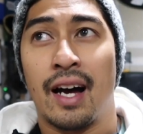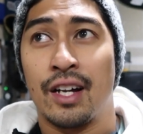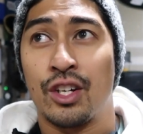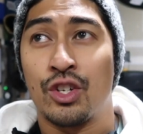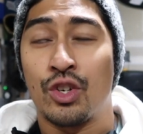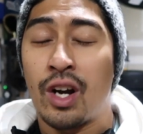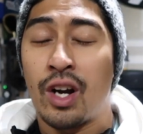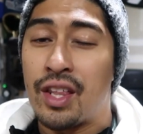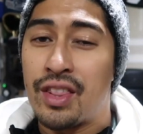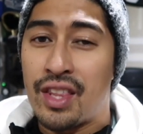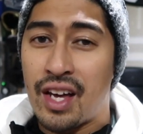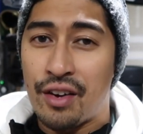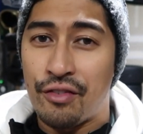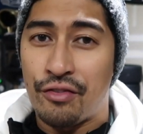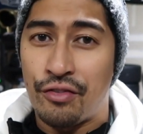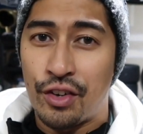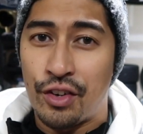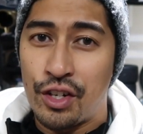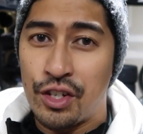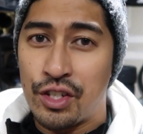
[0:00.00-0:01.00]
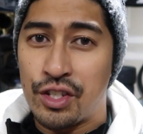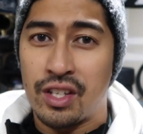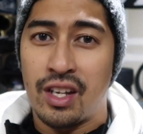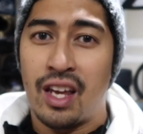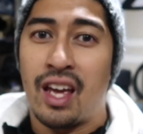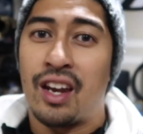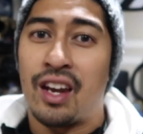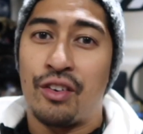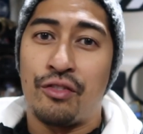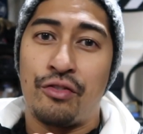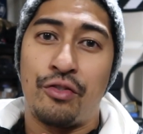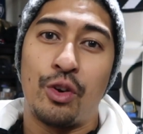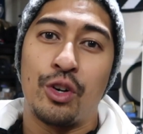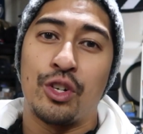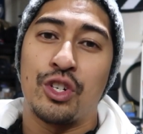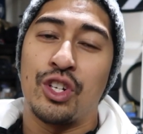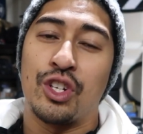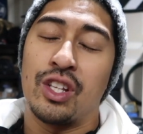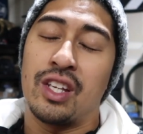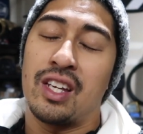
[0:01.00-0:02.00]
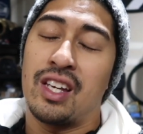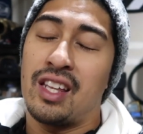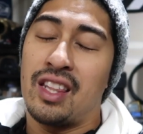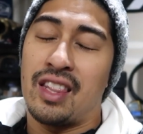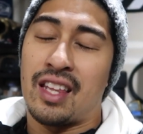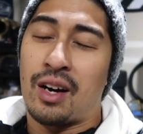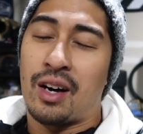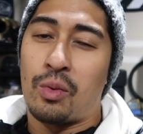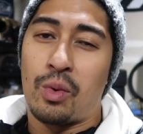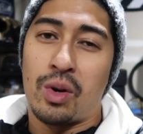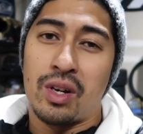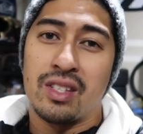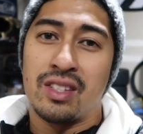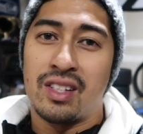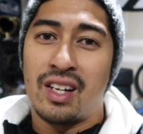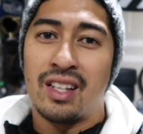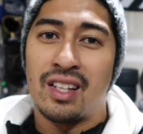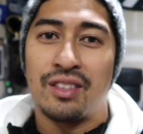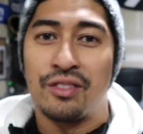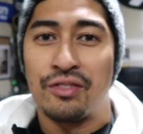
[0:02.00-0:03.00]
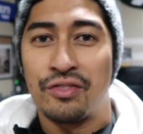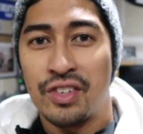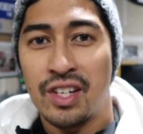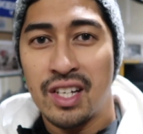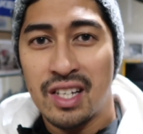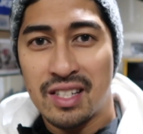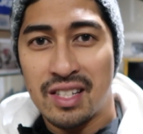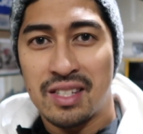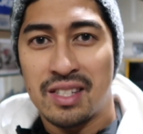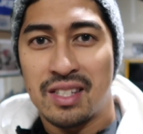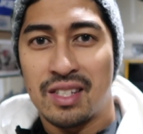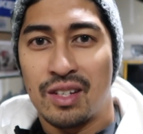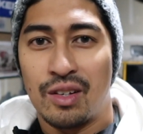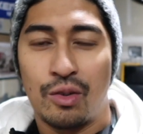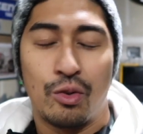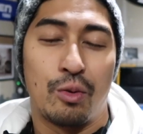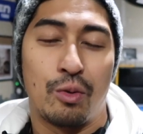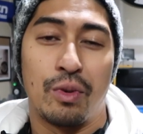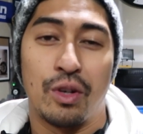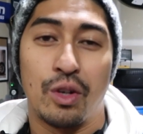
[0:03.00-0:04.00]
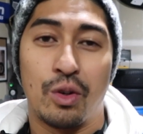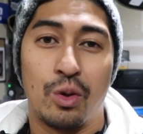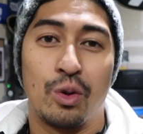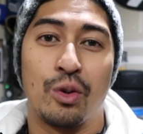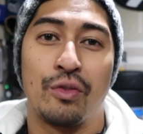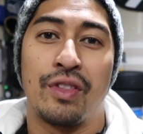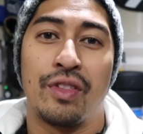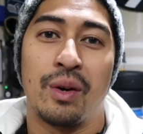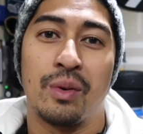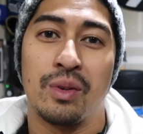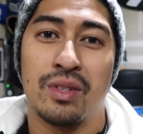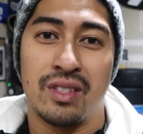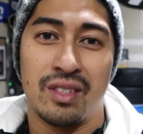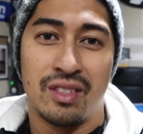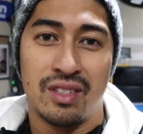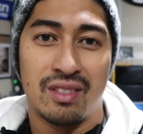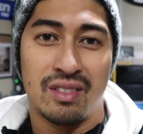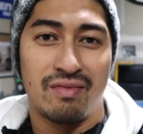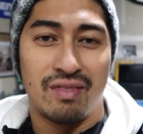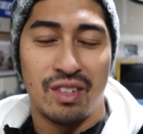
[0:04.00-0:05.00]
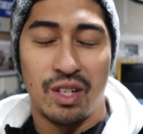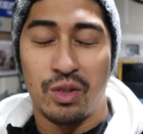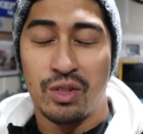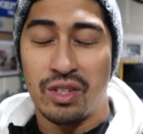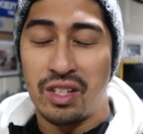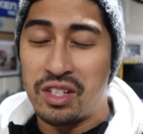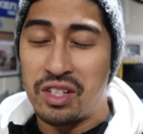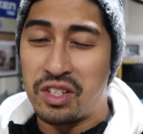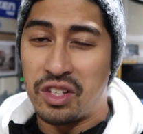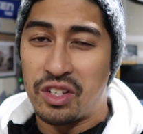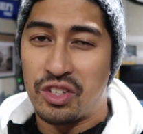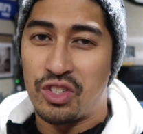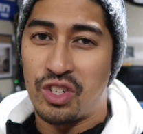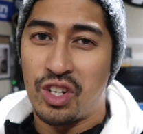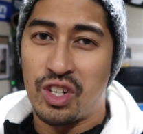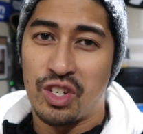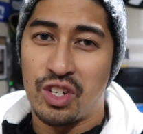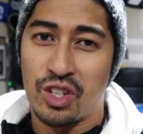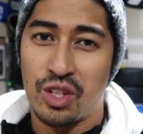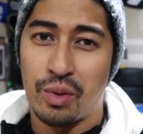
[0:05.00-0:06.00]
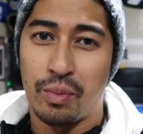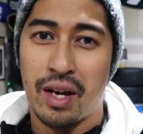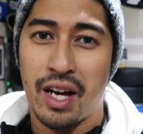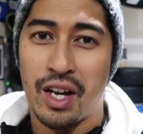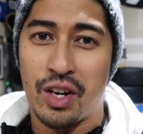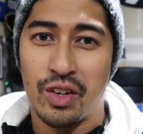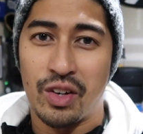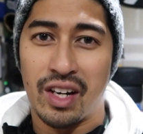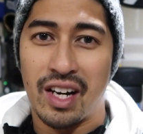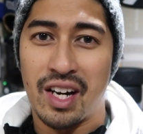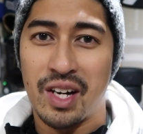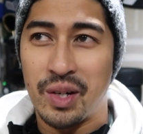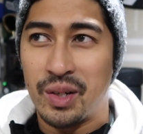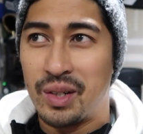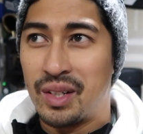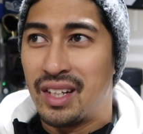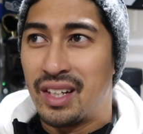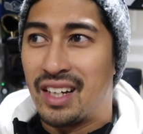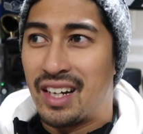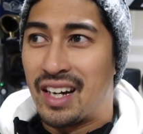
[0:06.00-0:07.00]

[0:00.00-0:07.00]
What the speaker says: Tried that first and unfortunately that was not the fix. It would have been cool if that was as easy as changing the battery out